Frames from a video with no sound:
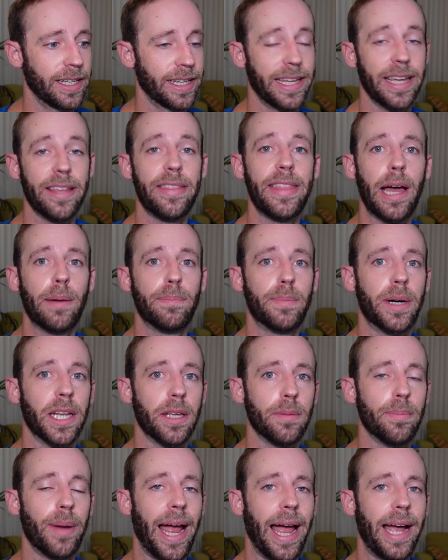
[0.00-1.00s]
get that
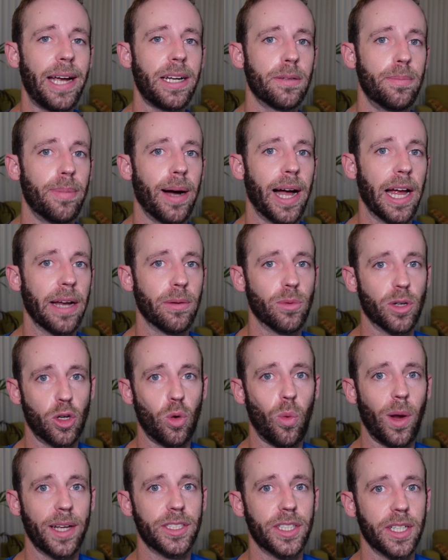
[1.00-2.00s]
money back by
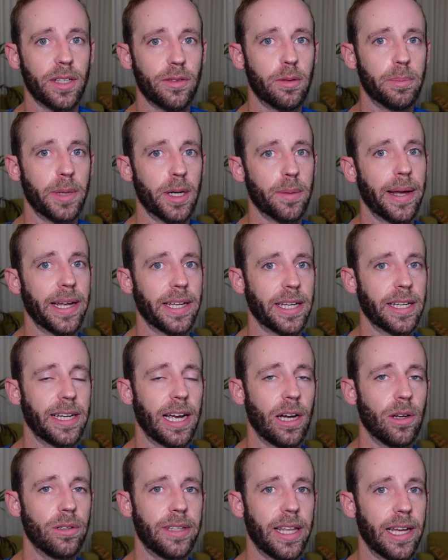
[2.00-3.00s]
requesting from your bank
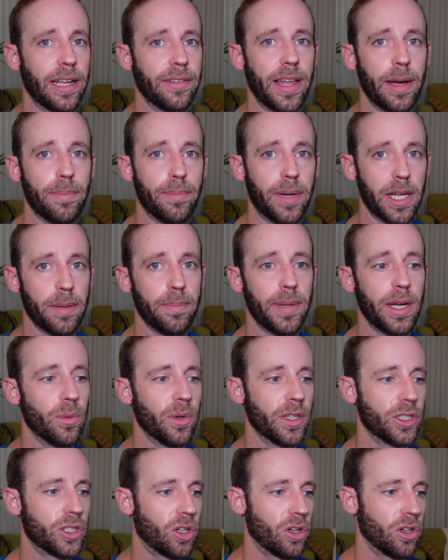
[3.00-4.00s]
account that that money be
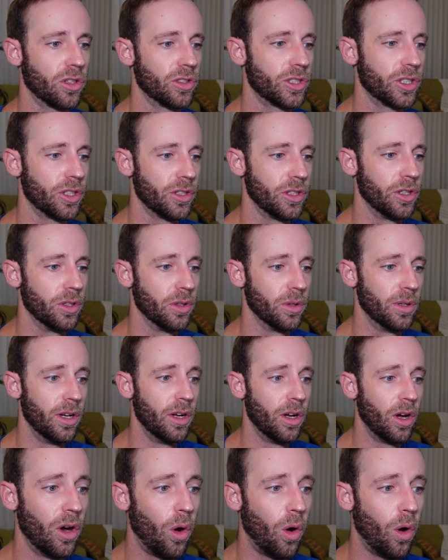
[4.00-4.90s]
returned to you,